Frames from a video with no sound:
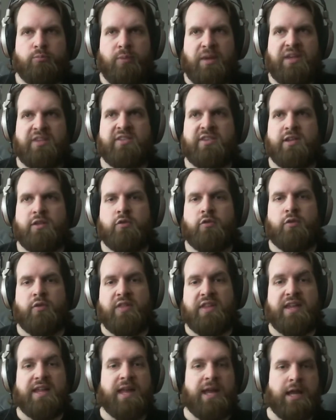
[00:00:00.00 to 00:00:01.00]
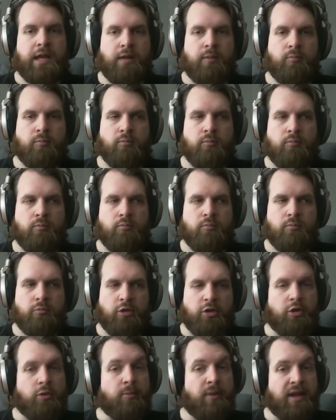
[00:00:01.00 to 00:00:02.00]
make sense for the game
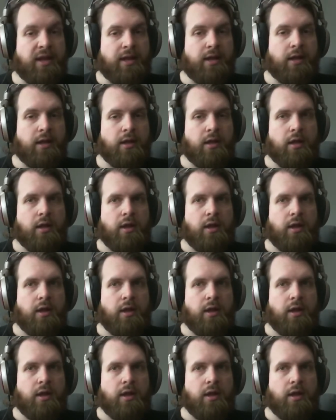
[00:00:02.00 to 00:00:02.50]
that you're making.